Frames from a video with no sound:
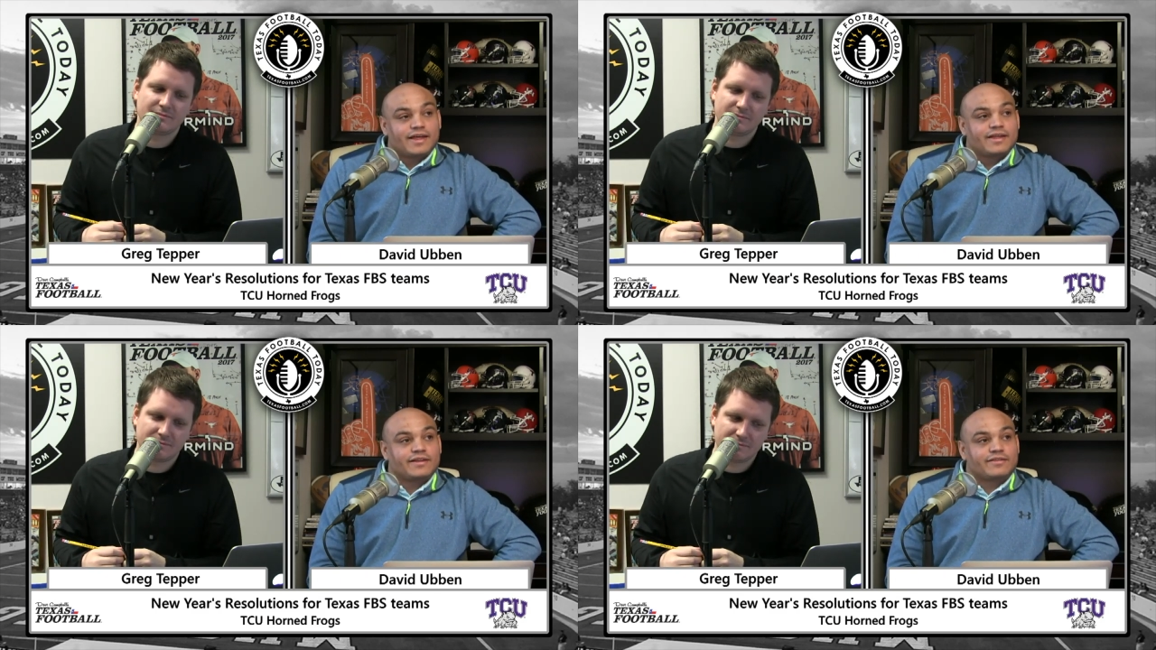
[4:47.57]

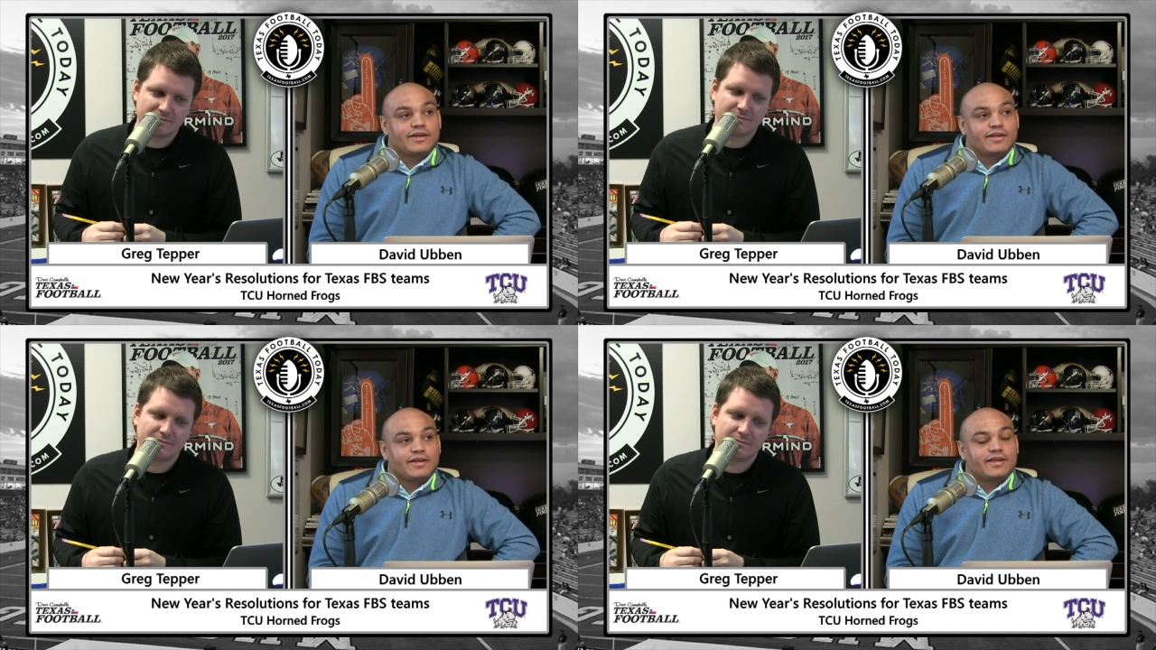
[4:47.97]
Speaker 1: it's
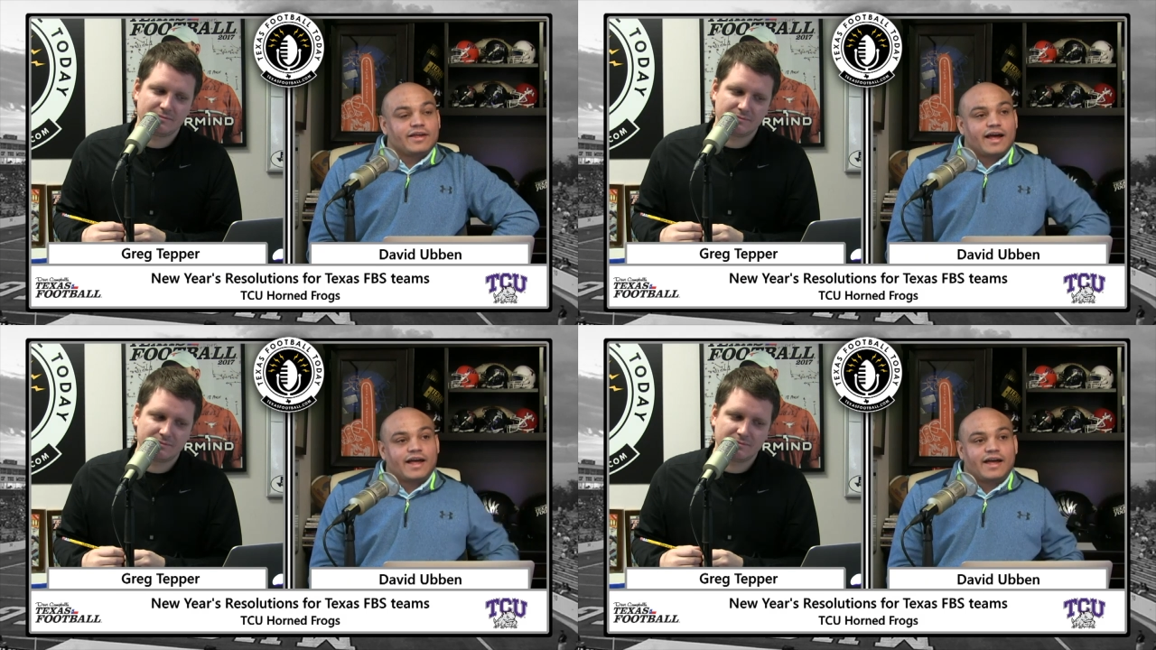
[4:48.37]
it, it,
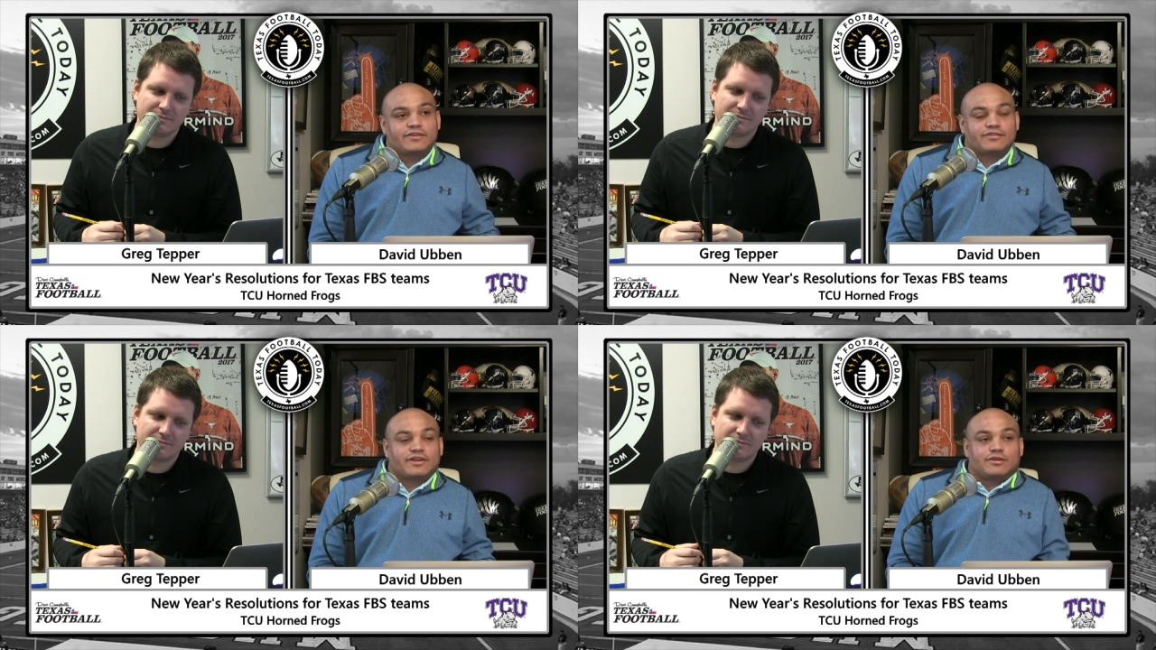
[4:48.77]
I, I
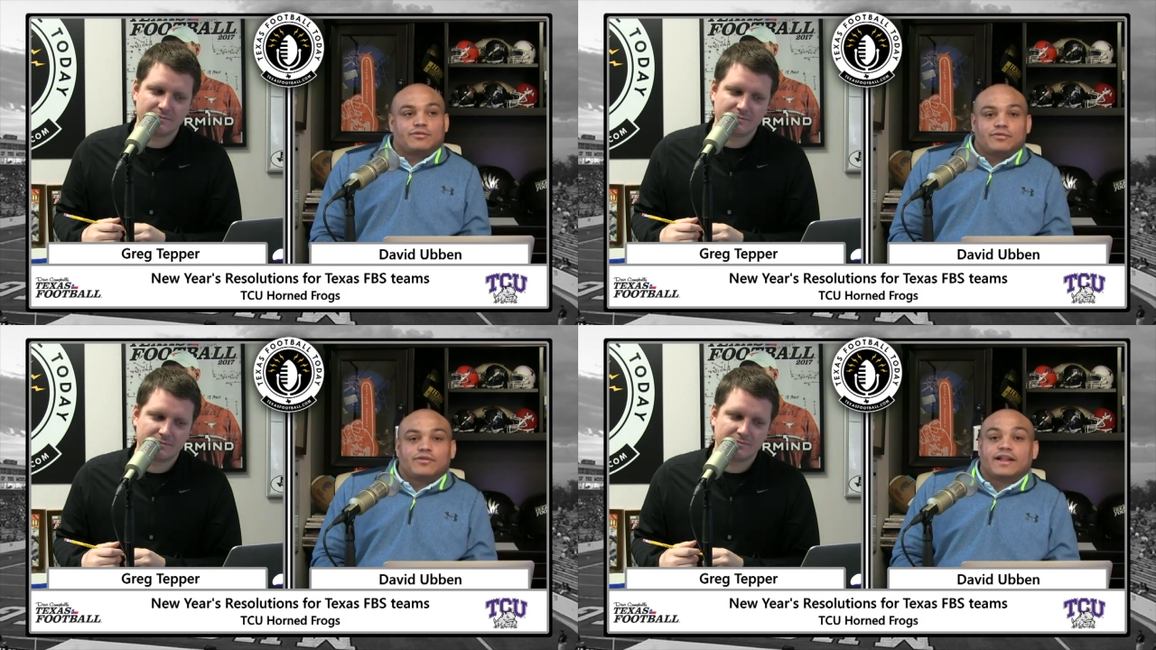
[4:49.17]
just think you
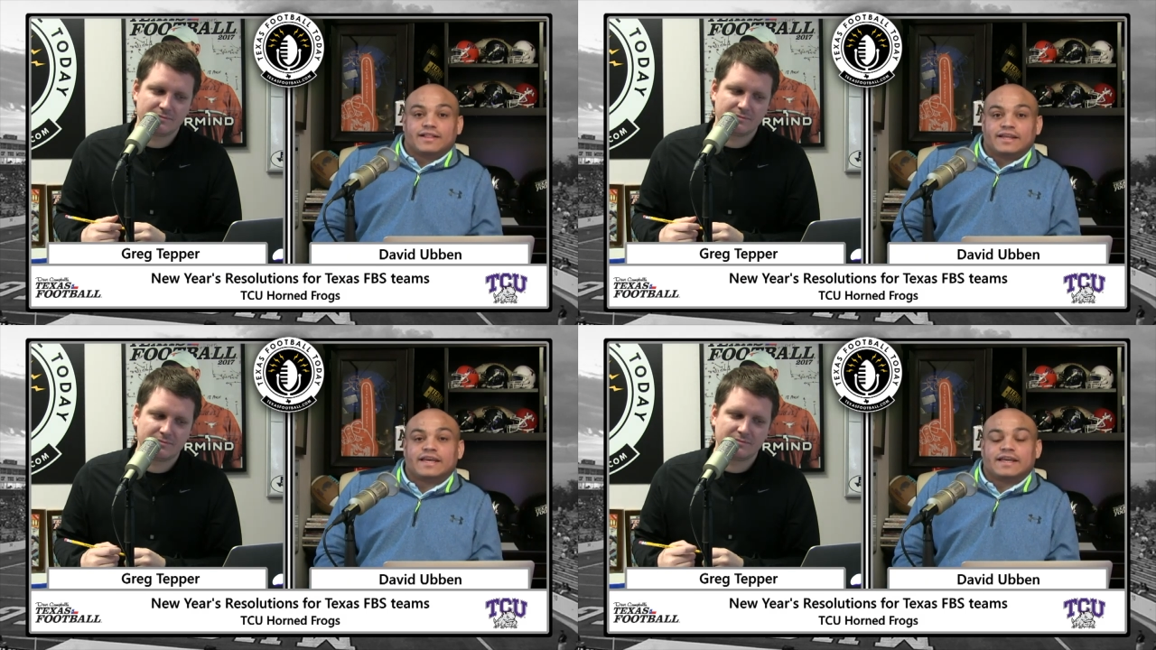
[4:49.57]
you got to
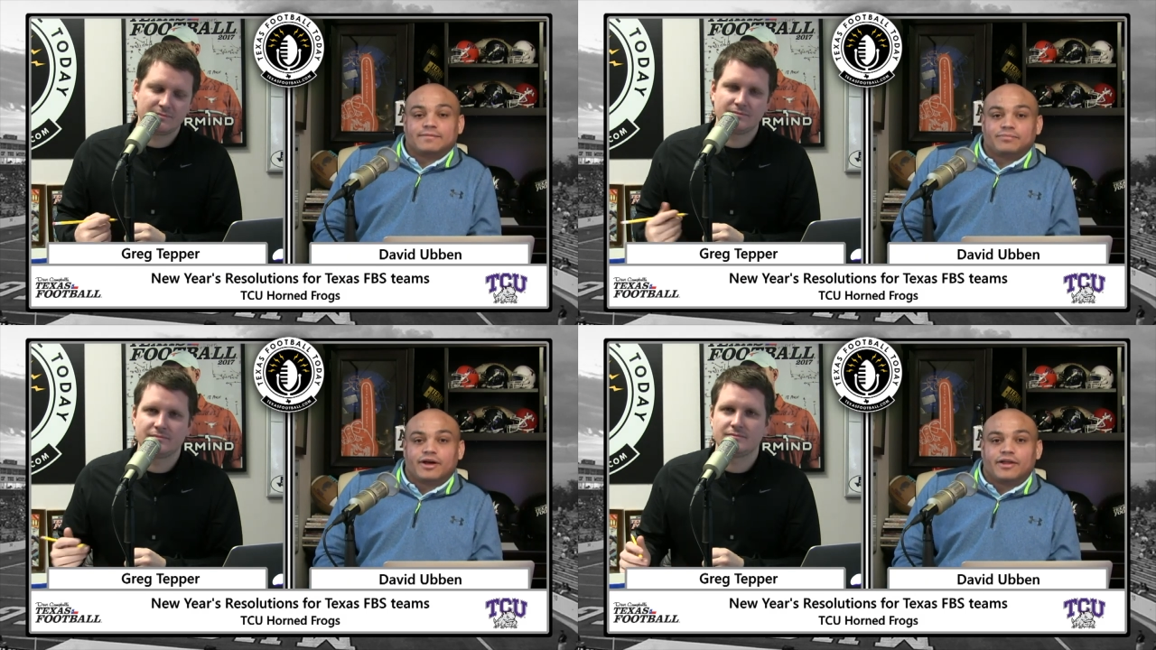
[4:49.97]
lean
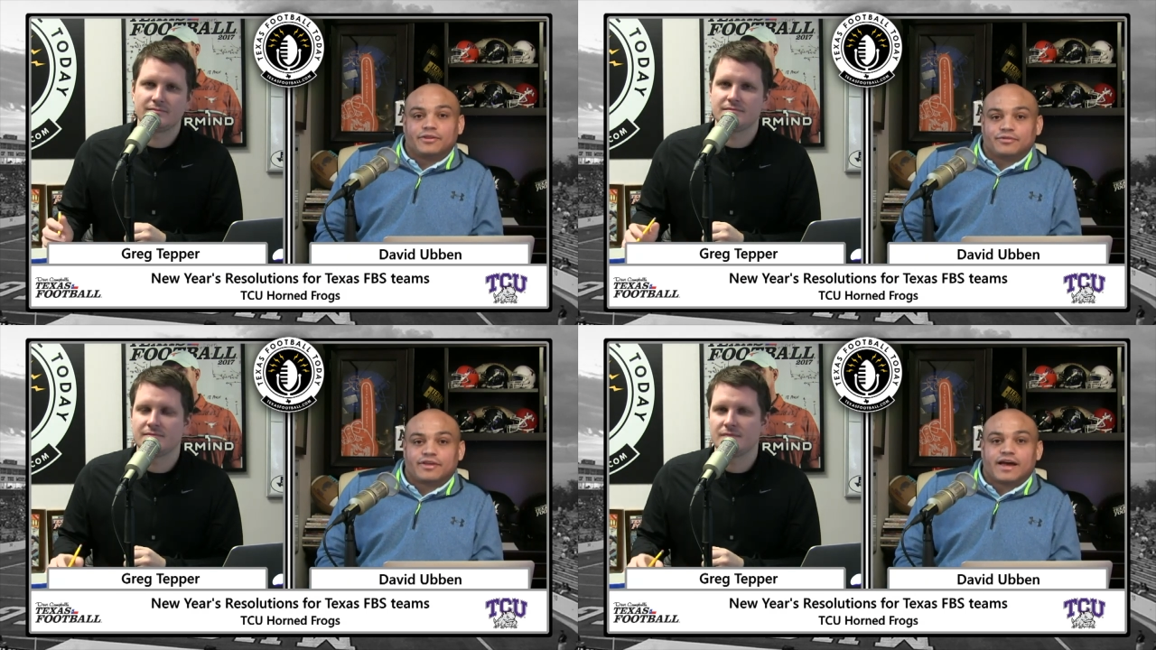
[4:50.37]
on
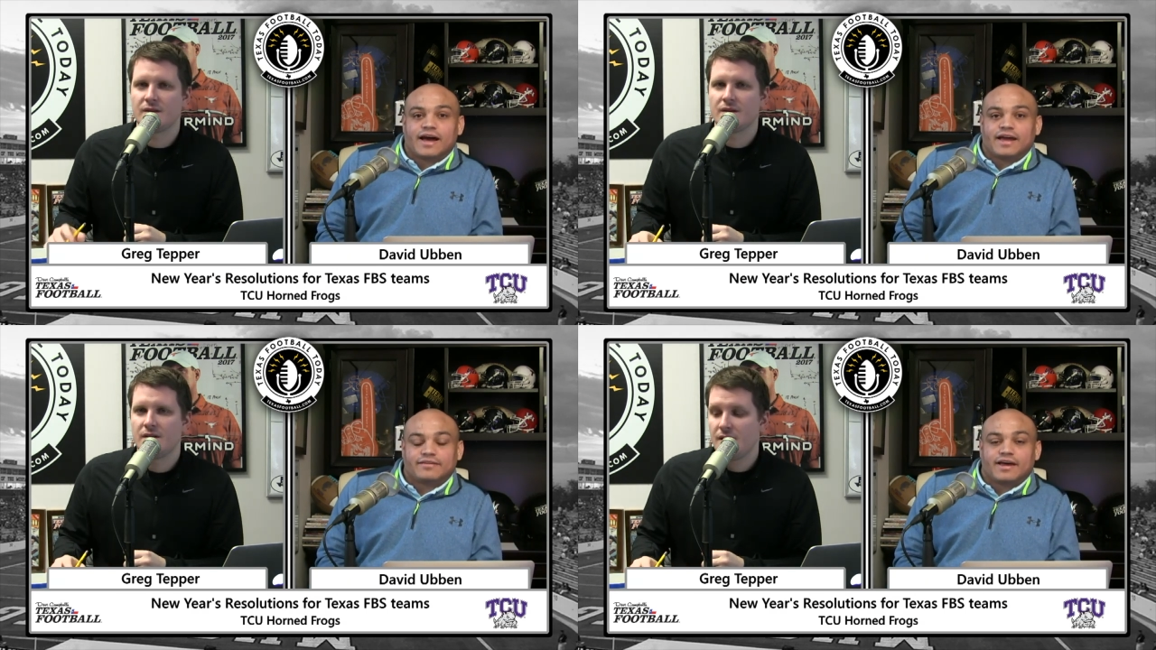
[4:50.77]
those guys.